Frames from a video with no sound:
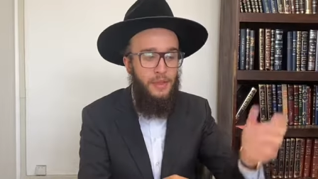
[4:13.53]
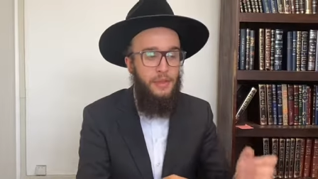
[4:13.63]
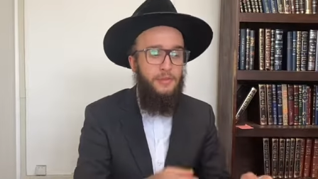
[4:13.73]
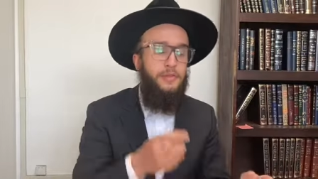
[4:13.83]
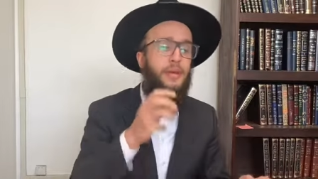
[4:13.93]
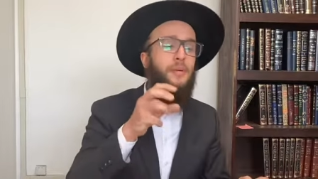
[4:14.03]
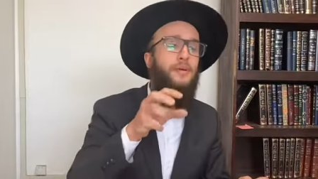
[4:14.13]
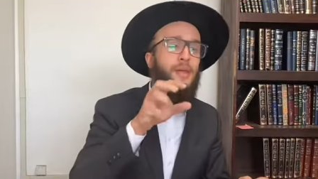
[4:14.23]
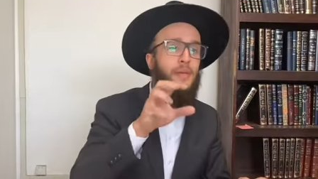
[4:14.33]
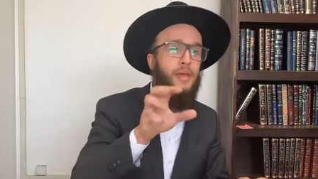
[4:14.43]
From here,
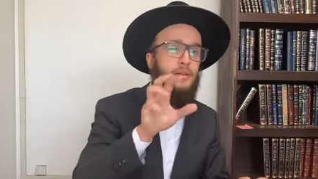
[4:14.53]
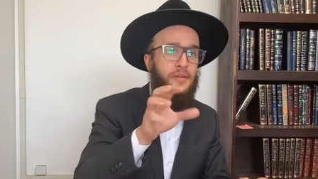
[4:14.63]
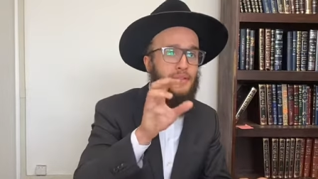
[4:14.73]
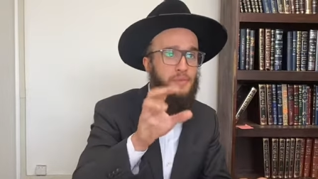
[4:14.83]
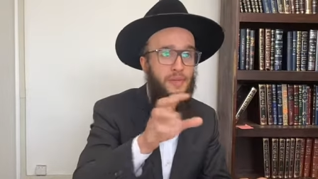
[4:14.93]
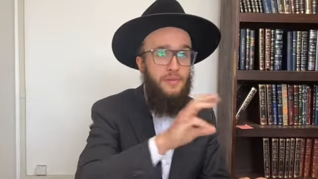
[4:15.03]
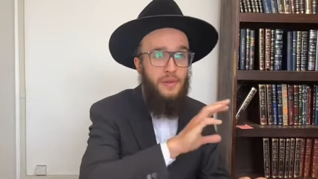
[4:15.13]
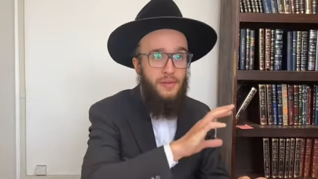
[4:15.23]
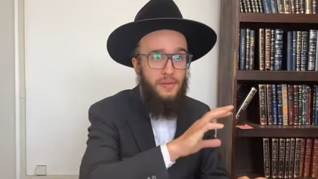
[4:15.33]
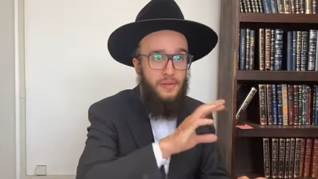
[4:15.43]
Abotai, we can learn something very,
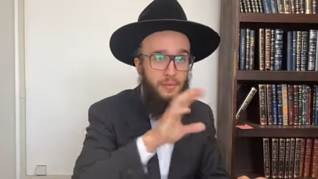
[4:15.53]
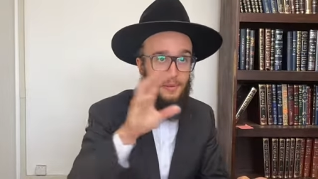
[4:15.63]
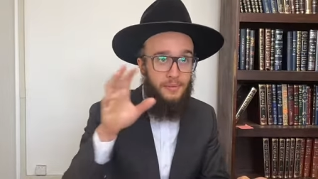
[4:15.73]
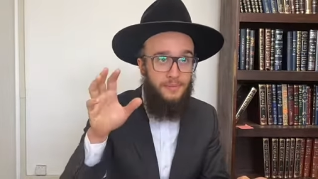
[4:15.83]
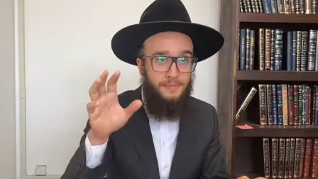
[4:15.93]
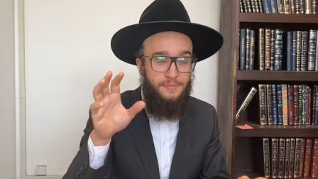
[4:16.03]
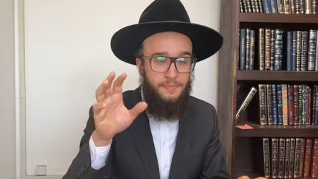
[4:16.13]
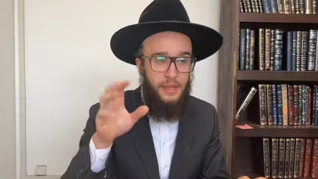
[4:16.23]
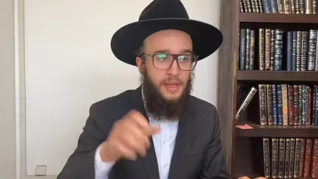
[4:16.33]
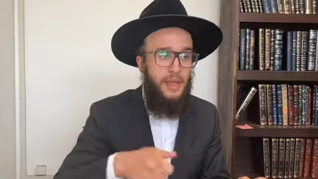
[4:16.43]
very simple.
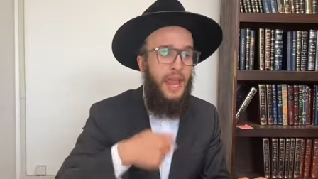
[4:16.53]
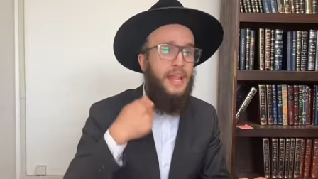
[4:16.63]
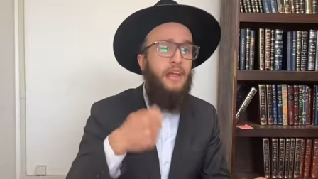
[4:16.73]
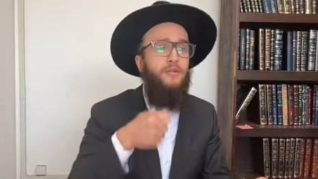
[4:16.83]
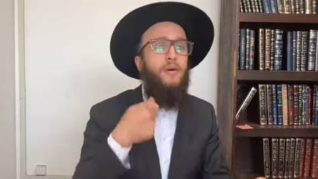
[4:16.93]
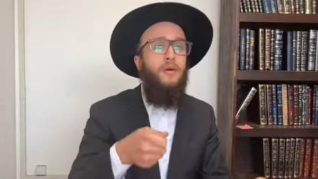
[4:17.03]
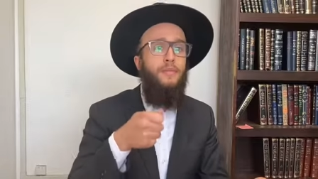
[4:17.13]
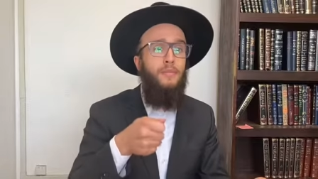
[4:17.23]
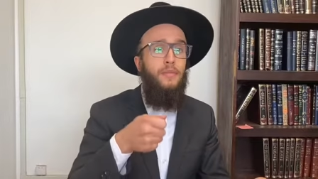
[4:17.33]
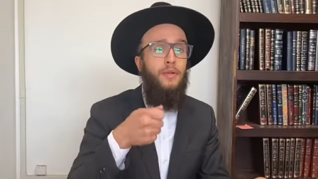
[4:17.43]
In life, we
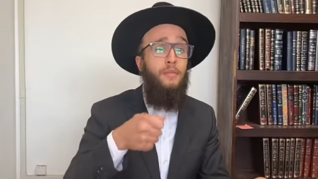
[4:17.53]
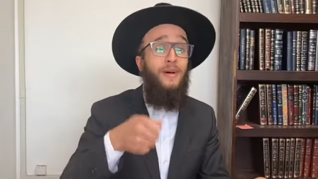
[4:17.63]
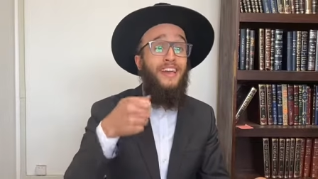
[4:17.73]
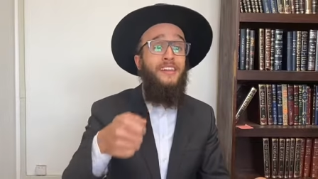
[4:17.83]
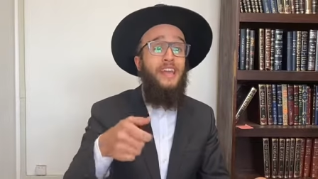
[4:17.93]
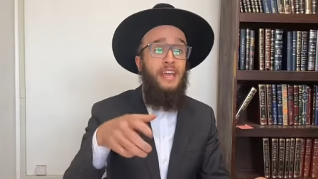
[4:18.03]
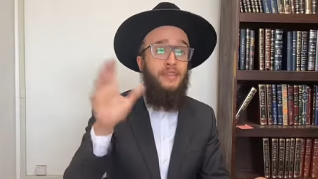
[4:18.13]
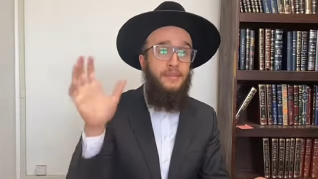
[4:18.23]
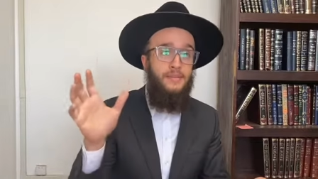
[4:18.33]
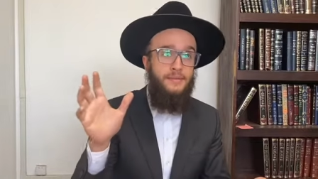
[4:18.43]
all buy tickets.